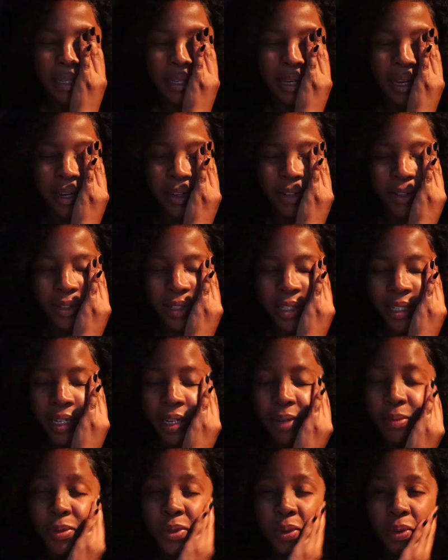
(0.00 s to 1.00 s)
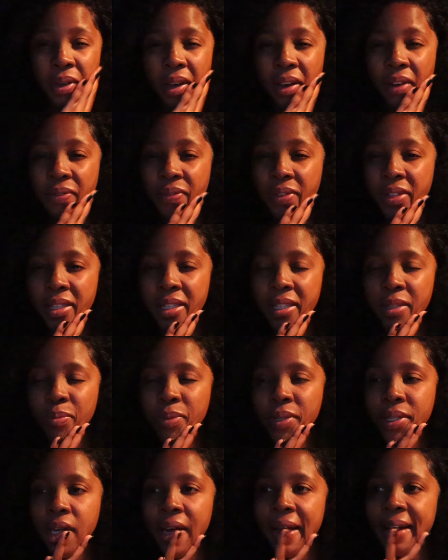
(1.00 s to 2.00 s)
cannot, and I'm so young for this,
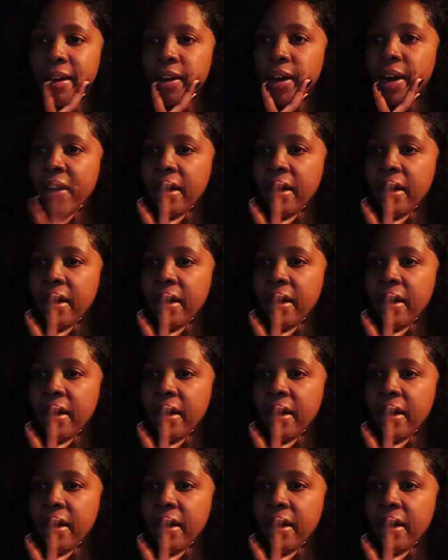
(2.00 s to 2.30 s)
but I